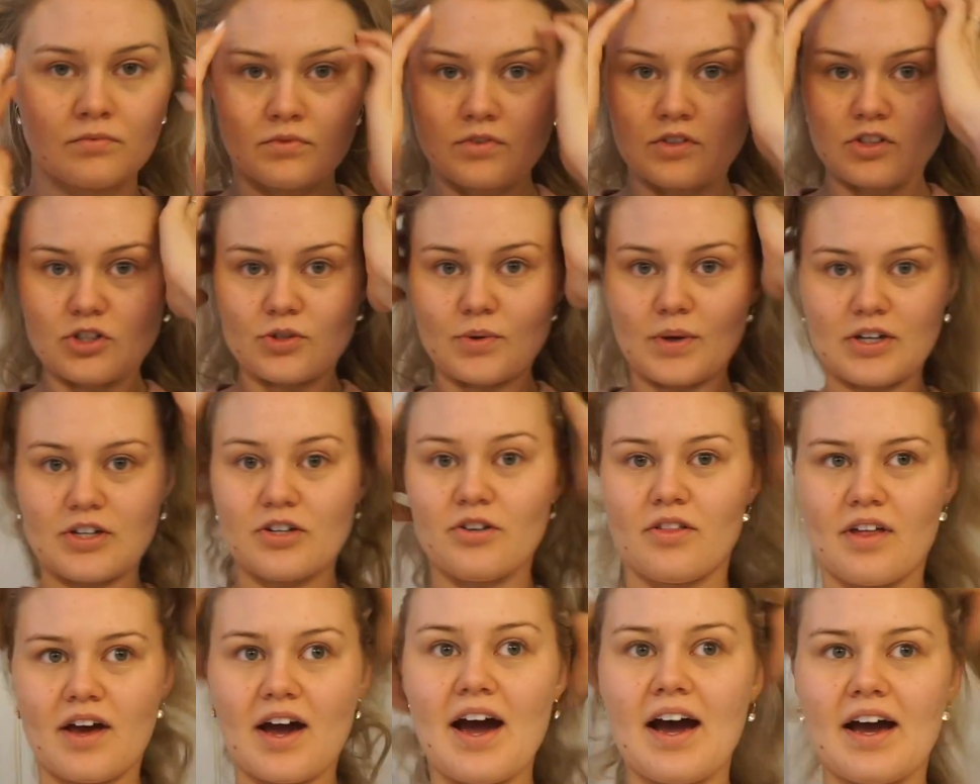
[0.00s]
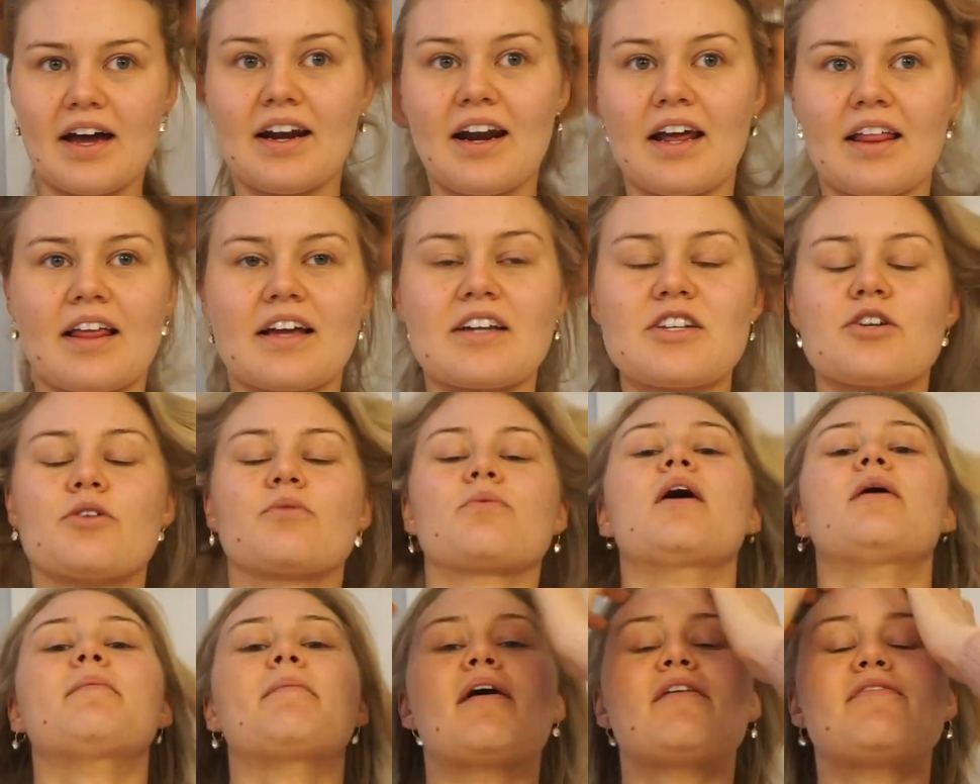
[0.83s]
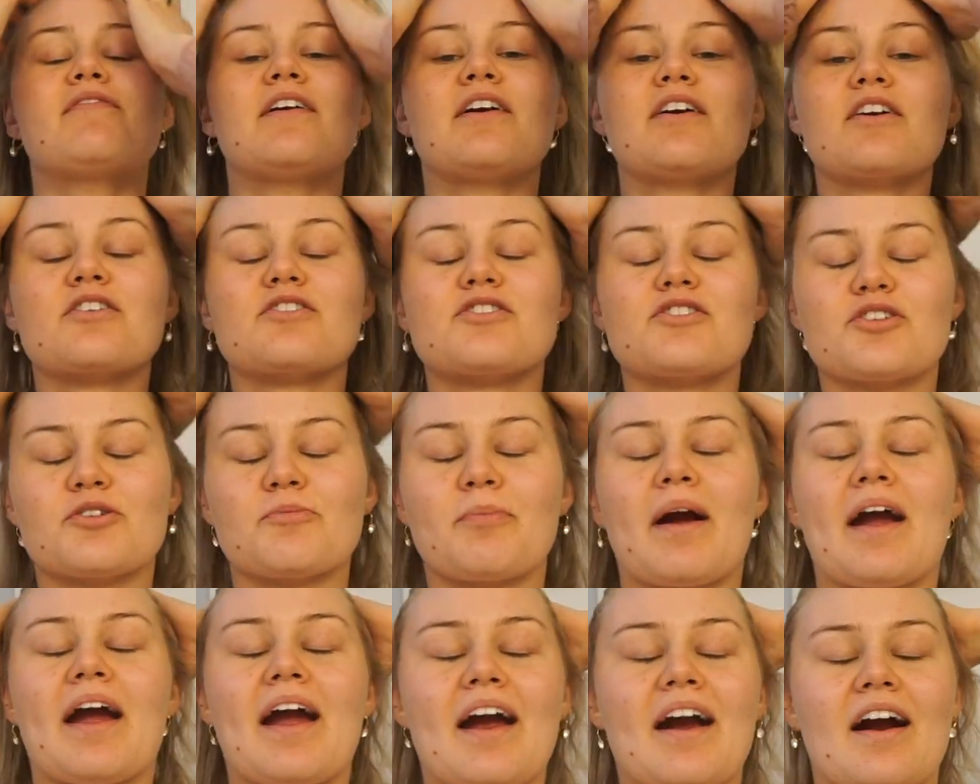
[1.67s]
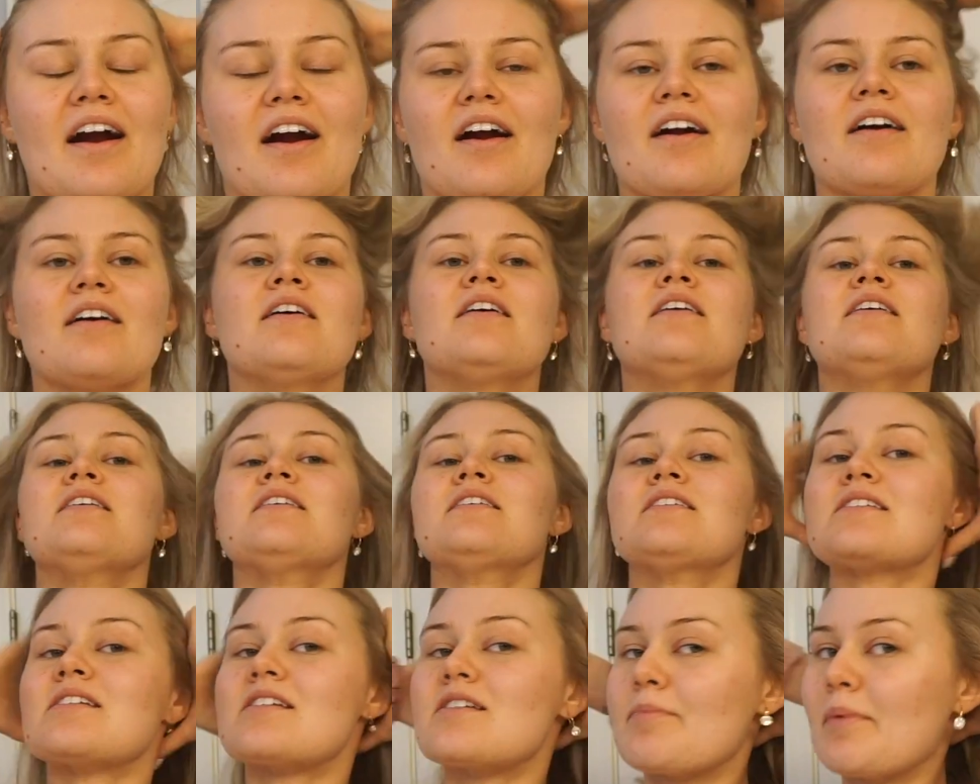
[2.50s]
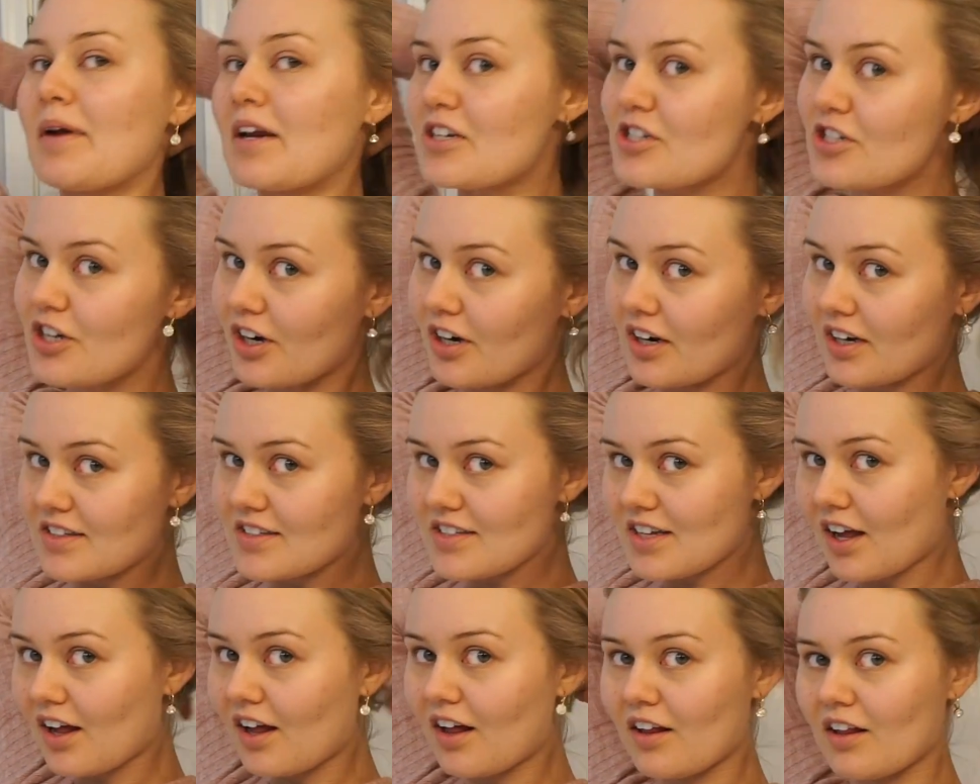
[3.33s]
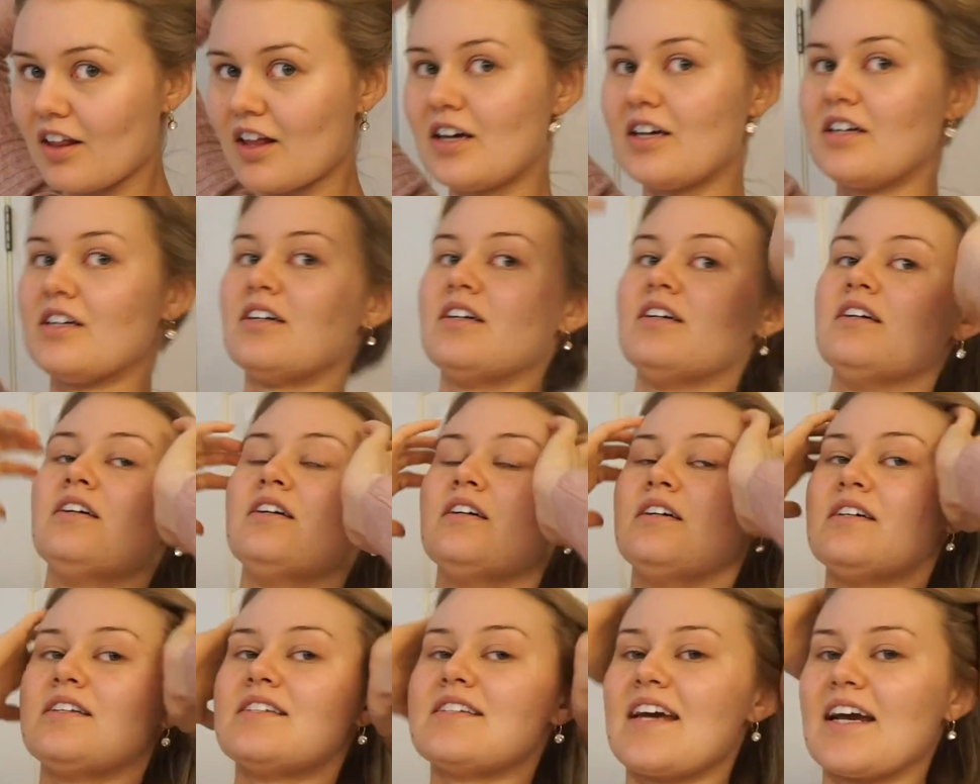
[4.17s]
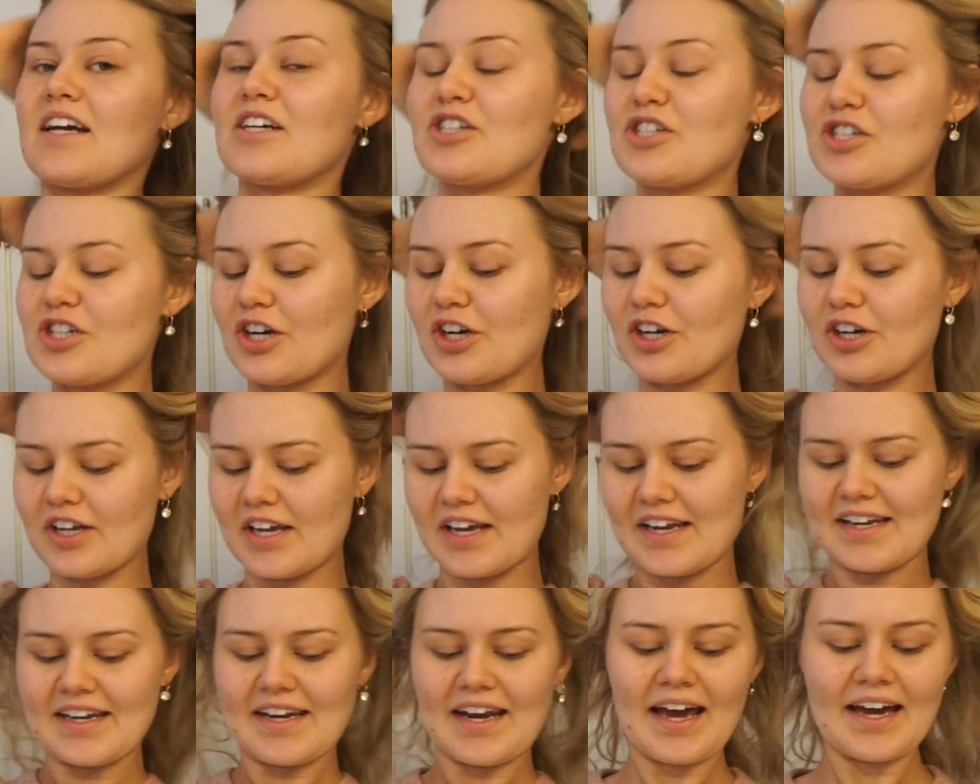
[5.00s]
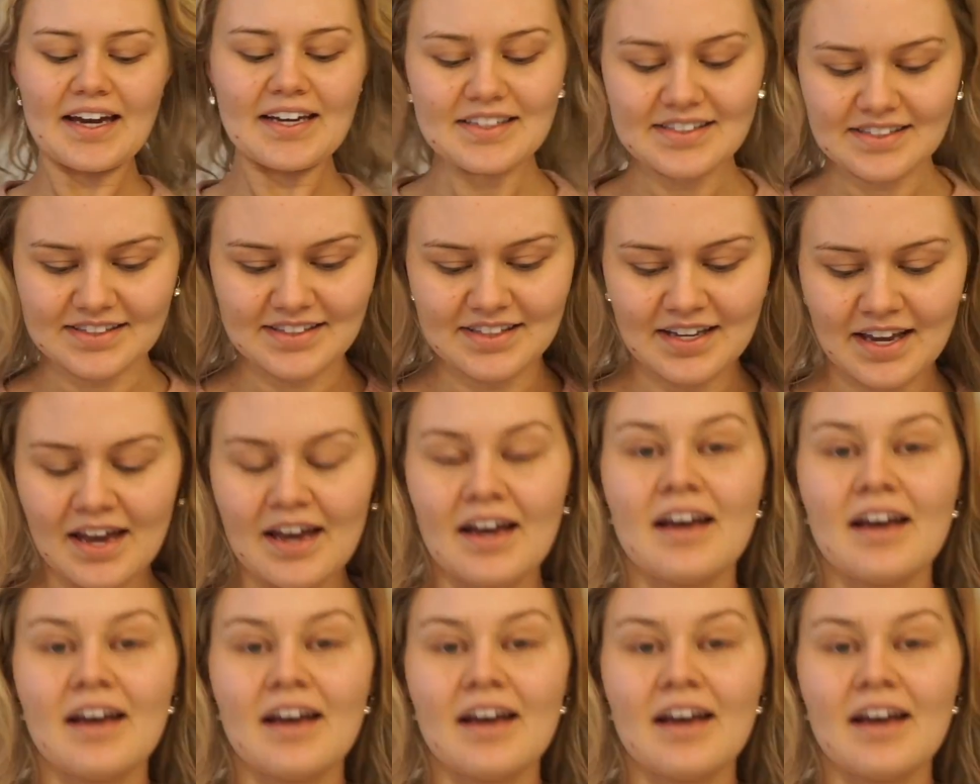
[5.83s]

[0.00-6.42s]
So I do that, and I like to run my fingers through my hair to make sure it's all textured and nice.